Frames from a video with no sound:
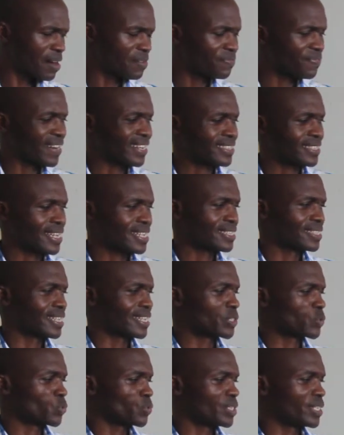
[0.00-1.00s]
factors
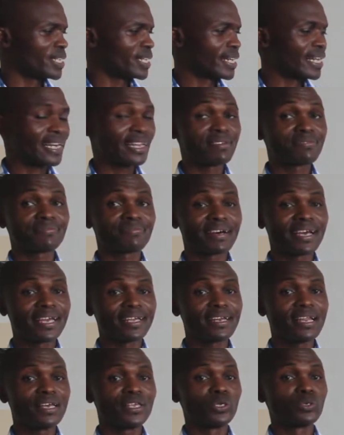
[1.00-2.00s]
that we really find
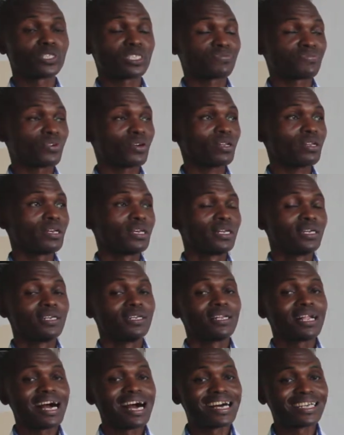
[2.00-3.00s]
useful,
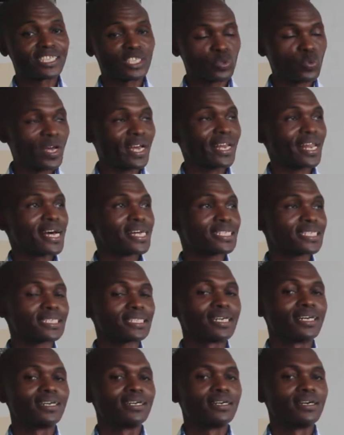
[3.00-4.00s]
as well as
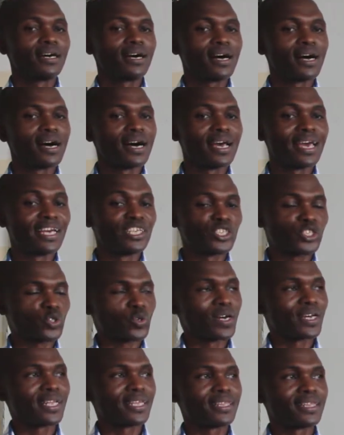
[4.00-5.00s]

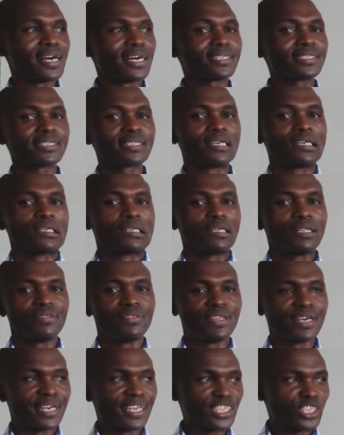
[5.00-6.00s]
ensuring that
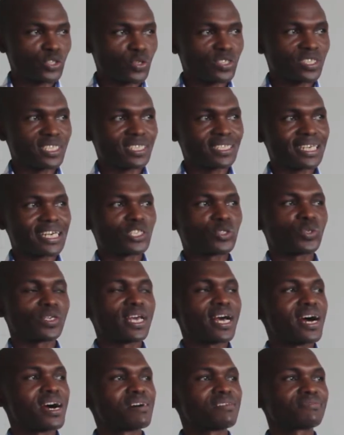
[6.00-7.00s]
the resources that we
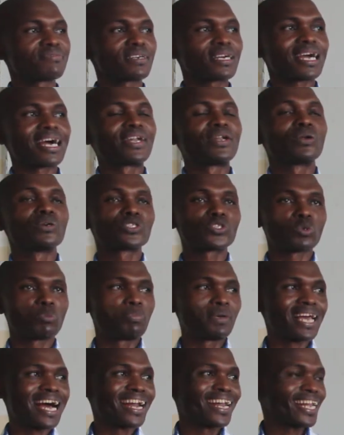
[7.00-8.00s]
have can also
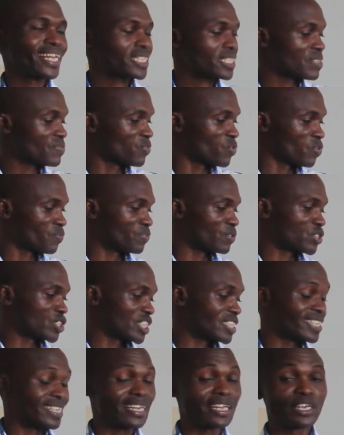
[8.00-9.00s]
be harnessed for future
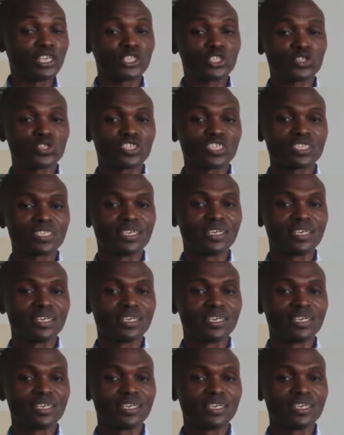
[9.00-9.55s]
generations.